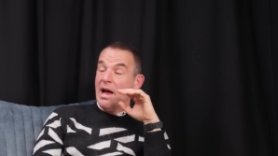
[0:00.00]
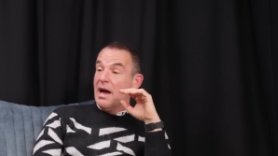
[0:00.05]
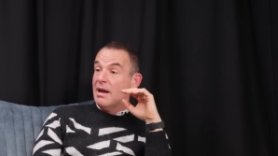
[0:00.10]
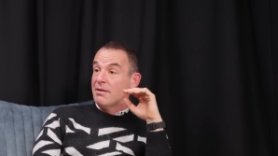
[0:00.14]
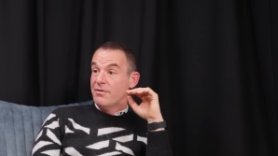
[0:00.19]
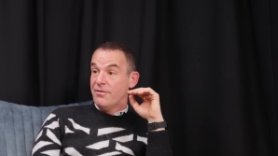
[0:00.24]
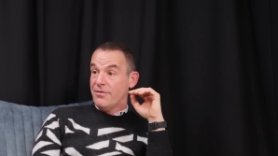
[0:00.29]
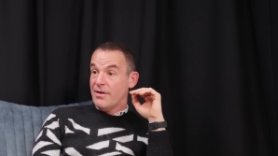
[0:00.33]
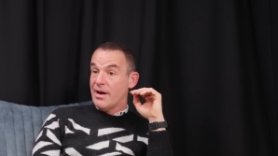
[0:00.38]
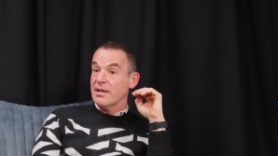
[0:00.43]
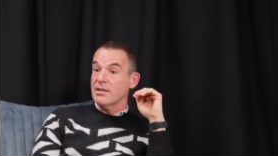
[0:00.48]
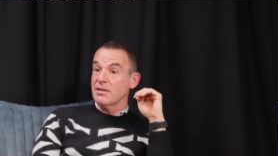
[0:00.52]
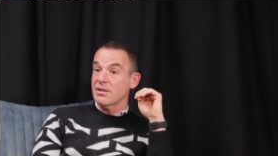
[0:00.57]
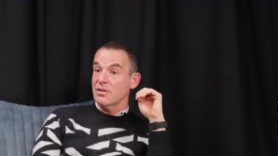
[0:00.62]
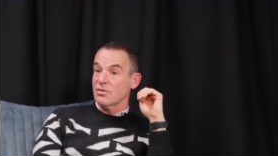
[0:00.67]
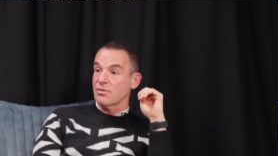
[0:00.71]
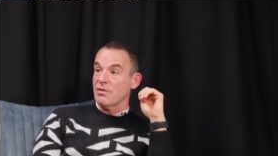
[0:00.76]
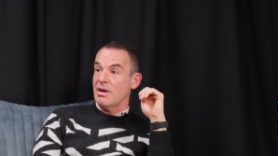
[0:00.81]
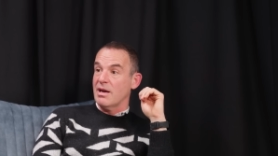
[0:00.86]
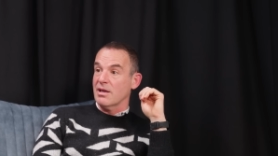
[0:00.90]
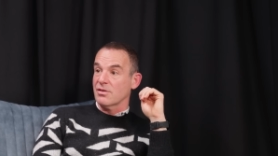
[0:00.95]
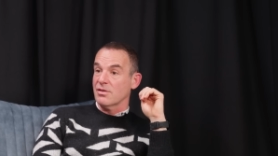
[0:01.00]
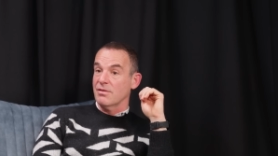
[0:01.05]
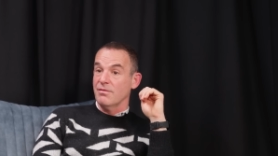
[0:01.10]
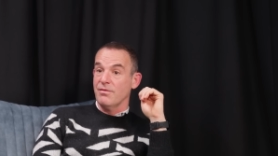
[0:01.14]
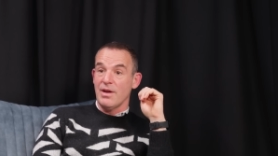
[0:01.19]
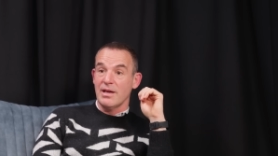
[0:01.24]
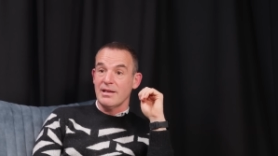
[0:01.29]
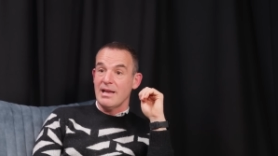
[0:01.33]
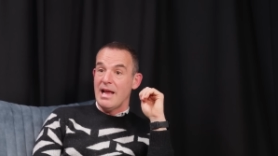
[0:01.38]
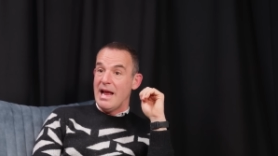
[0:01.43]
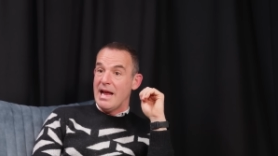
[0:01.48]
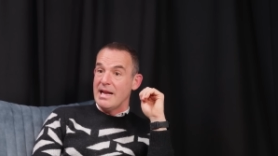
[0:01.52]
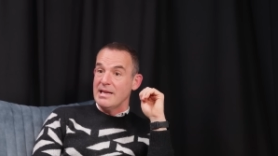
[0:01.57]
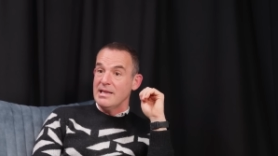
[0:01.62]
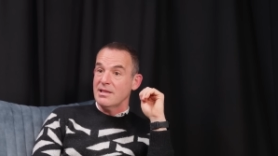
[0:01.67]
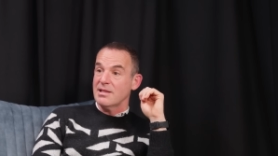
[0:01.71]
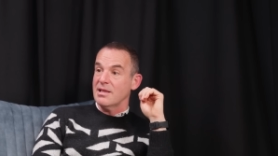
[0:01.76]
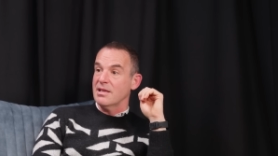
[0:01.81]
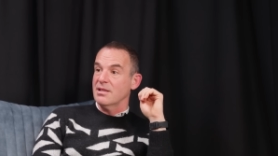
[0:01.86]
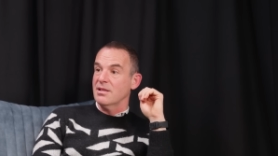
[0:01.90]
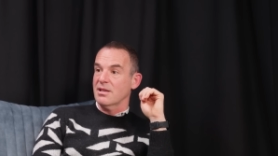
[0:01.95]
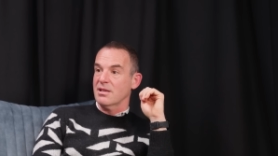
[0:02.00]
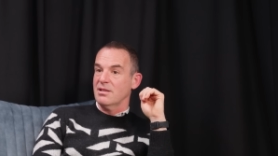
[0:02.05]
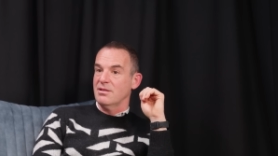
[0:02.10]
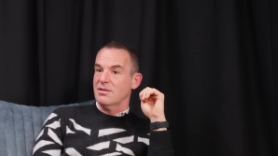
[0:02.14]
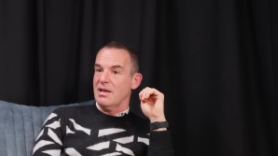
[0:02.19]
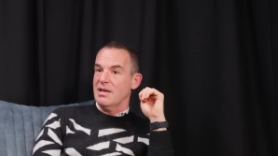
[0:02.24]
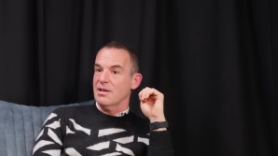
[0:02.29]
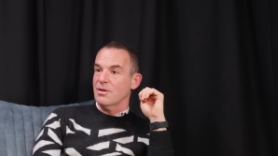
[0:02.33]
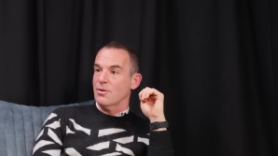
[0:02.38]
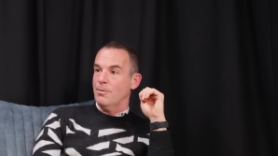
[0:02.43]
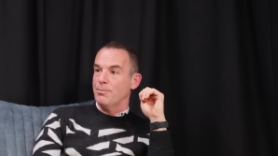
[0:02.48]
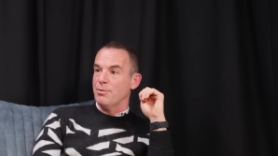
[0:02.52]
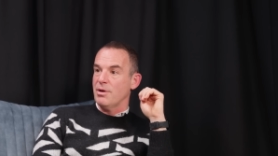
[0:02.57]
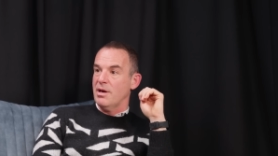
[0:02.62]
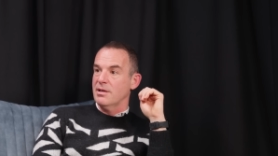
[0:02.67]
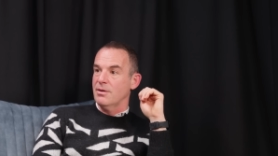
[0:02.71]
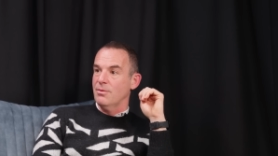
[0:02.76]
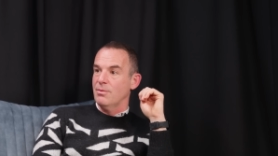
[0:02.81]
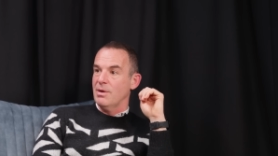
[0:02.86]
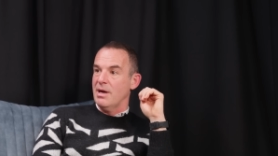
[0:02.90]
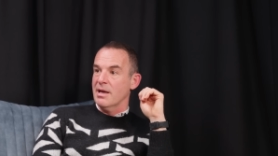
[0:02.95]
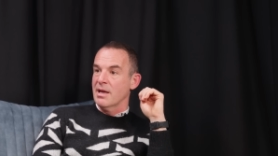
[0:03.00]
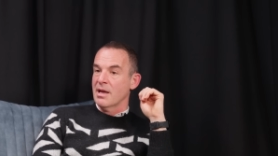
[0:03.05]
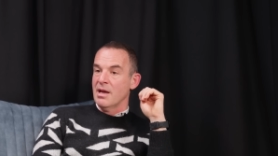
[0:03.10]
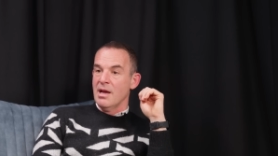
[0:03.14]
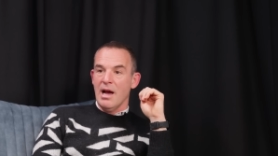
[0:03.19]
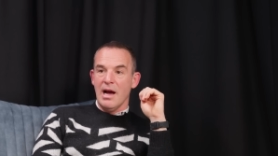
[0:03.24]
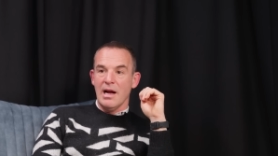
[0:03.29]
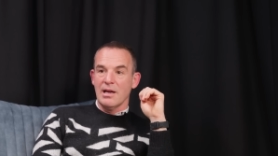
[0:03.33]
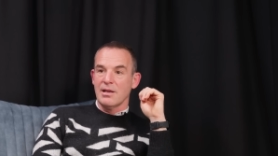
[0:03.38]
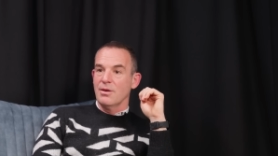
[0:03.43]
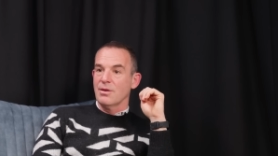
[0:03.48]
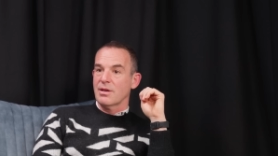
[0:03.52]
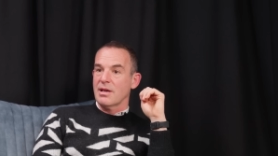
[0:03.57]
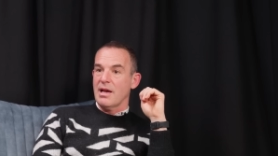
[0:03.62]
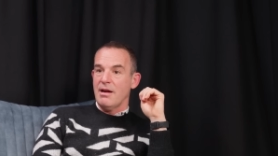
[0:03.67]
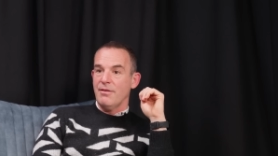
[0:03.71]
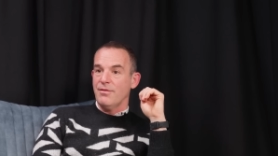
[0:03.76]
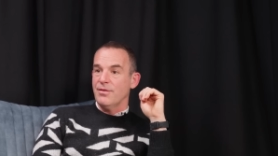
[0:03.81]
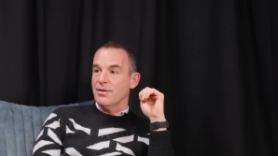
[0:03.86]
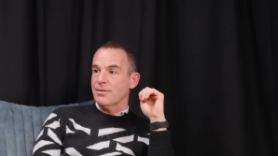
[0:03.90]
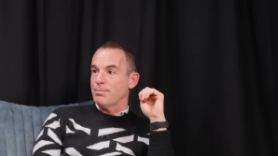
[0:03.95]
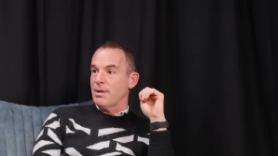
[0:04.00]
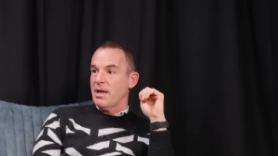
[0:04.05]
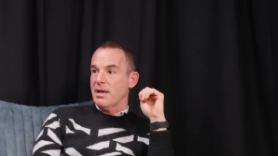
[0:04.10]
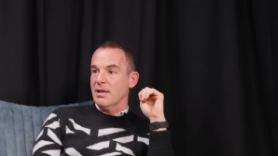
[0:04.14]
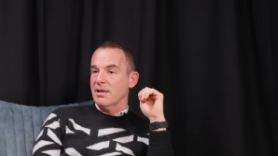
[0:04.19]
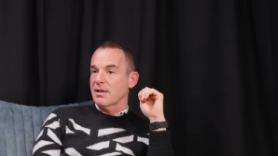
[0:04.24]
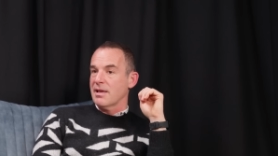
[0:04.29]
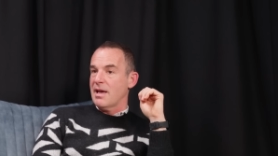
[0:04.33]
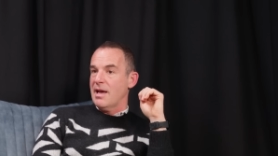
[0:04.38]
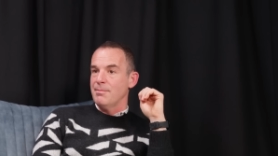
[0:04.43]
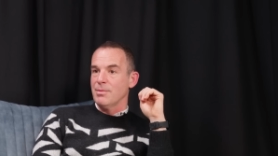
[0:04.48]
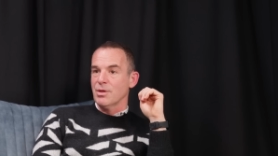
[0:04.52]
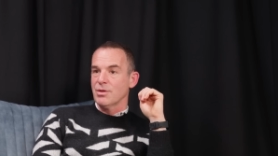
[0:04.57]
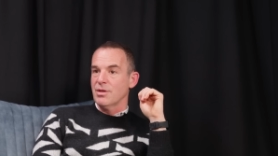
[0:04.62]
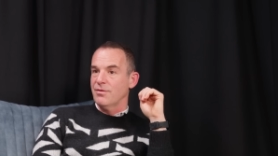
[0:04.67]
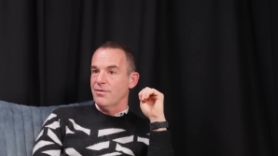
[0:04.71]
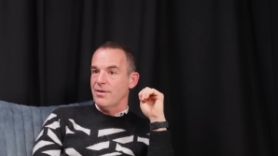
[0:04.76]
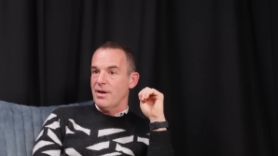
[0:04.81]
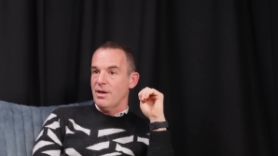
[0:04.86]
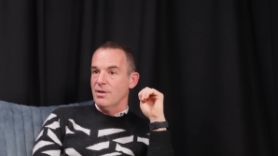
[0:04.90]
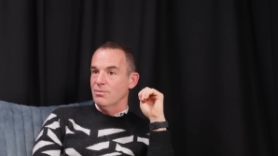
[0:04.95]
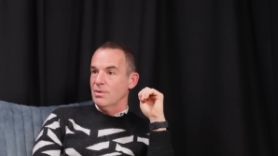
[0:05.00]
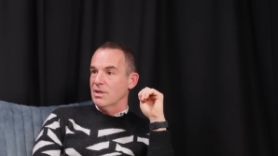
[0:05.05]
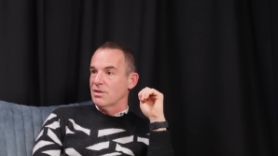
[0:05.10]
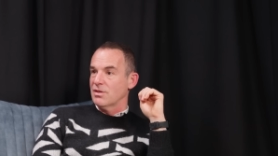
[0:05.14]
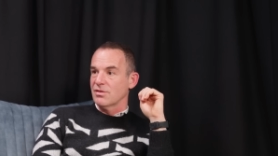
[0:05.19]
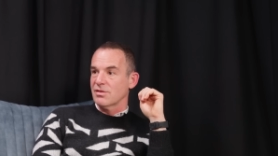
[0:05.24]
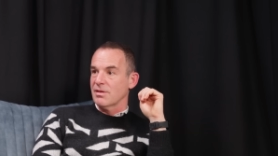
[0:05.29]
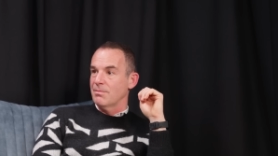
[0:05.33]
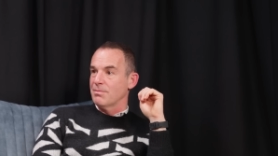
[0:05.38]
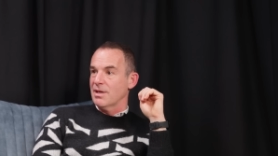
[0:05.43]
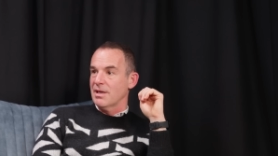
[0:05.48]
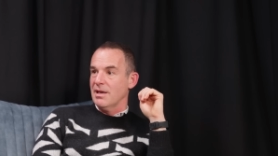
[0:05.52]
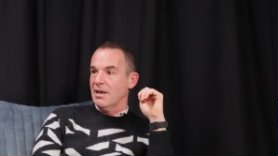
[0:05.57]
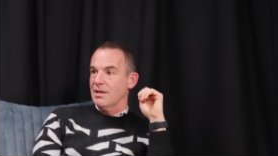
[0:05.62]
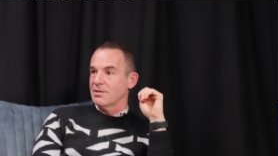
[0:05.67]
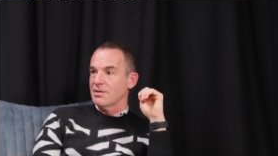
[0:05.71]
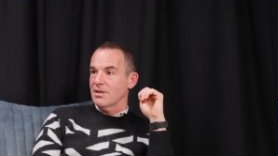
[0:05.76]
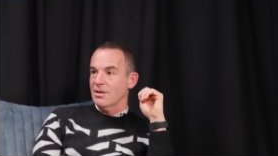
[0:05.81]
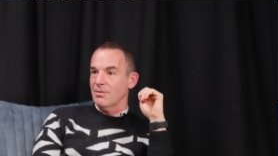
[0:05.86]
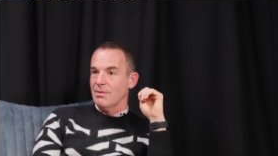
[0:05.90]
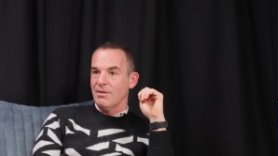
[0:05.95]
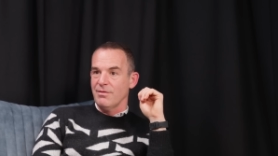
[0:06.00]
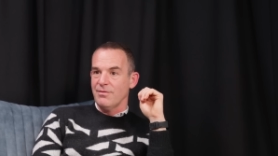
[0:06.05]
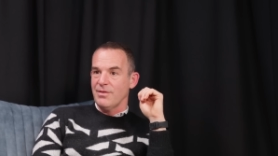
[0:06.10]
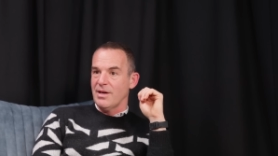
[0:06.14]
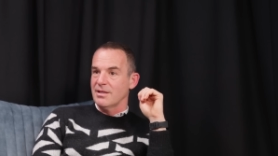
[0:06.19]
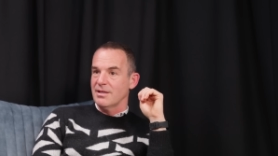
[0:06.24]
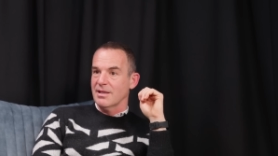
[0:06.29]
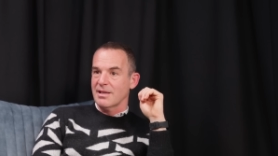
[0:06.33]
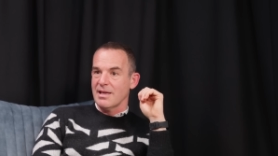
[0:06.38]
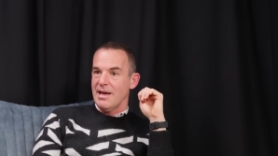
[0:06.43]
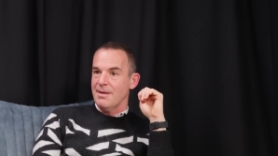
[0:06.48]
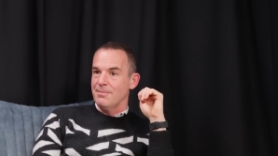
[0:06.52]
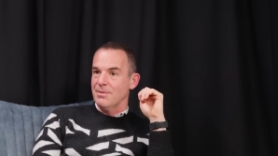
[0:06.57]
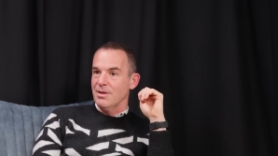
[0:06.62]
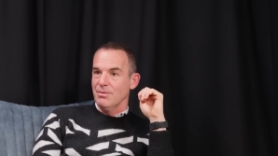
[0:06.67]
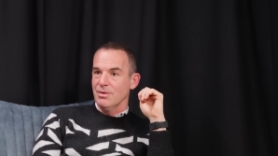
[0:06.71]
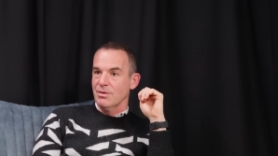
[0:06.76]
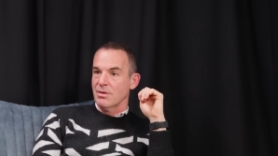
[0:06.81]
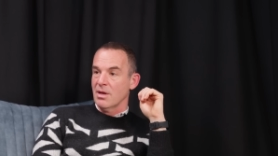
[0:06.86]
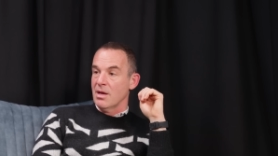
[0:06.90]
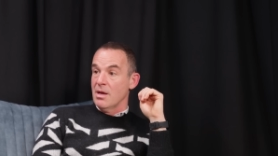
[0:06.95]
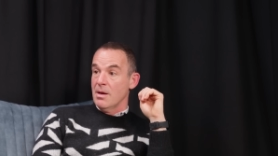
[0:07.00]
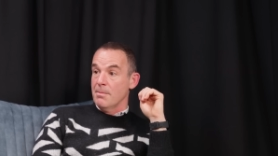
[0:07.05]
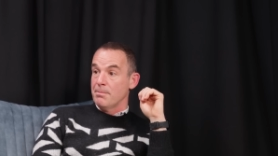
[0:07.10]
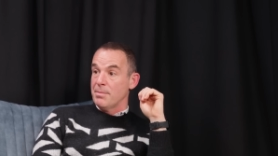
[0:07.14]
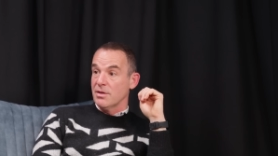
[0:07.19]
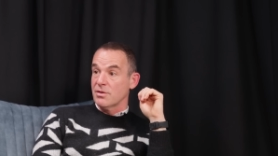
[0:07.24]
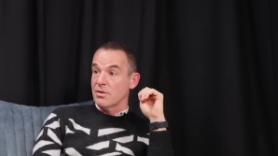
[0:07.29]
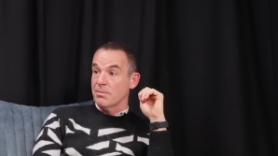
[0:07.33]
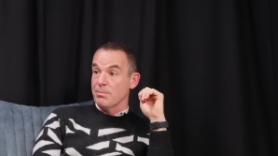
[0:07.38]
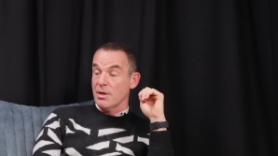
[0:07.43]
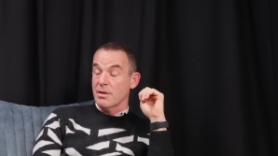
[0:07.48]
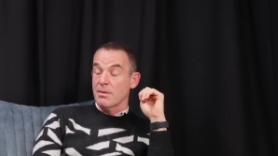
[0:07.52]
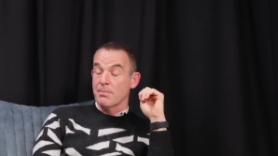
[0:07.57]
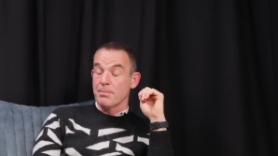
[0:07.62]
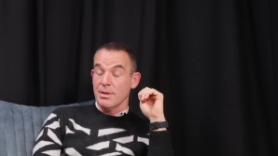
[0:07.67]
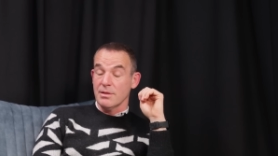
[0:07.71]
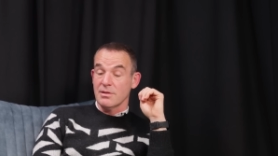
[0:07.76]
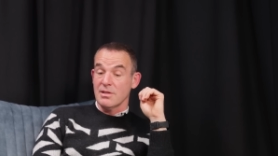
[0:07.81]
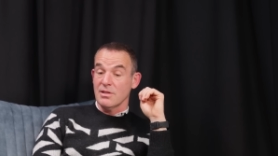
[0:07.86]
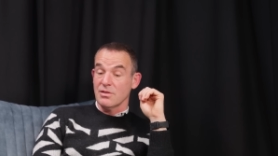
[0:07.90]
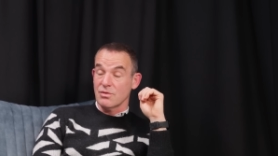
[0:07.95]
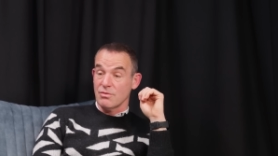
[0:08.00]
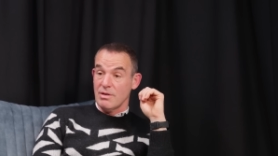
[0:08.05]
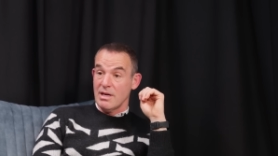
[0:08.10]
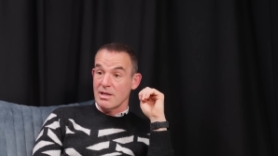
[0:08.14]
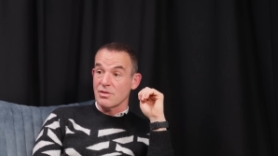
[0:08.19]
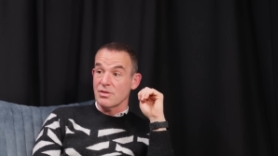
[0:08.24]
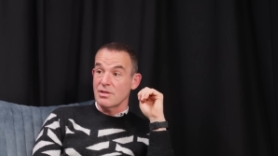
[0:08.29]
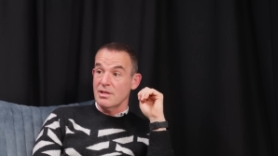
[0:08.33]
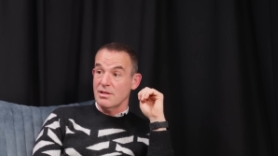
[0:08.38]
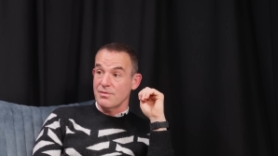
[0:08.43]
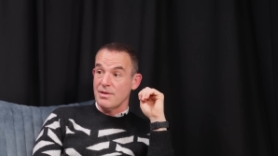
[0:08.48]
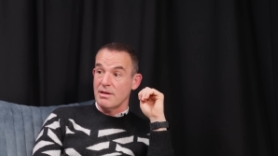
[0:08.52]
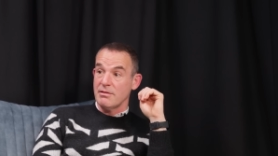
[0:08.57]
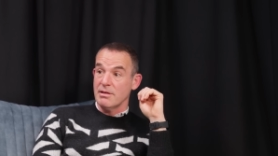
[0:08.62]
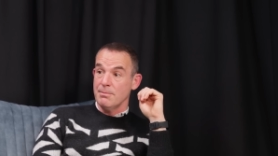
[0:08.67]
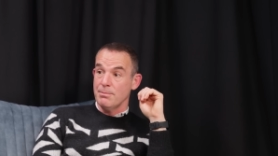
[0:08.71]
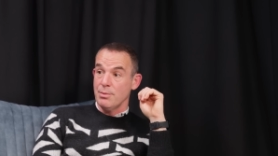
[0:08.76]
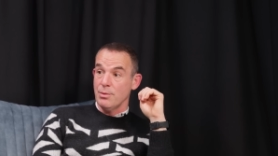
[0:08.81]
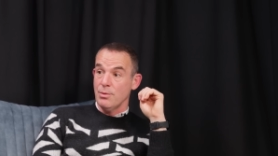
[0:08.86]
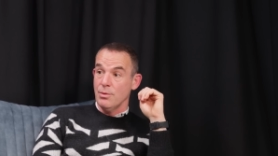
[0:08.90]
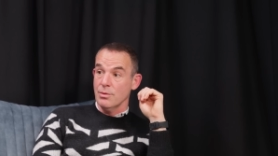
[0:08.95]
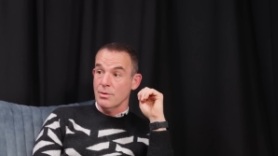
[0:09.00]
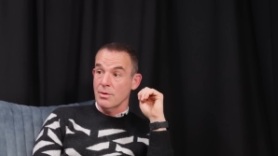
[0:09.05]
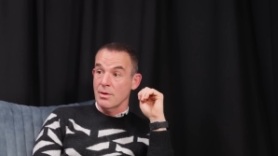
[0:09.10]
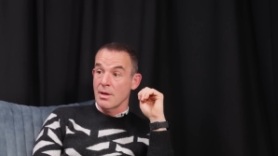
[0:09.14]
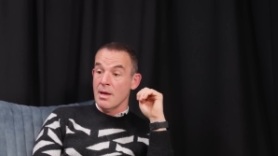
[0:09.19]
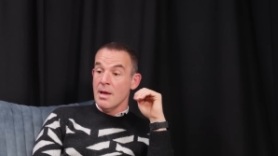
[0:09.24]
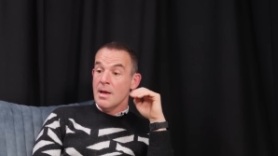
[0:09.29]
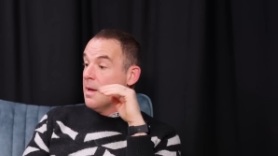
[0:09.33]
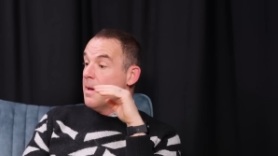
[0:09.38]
And find distraction, find anything that can take your brain away. I don't care if it's playing a game on your phone, which is something I do. I'll find a game that will buzz your brain, but distraction is very important.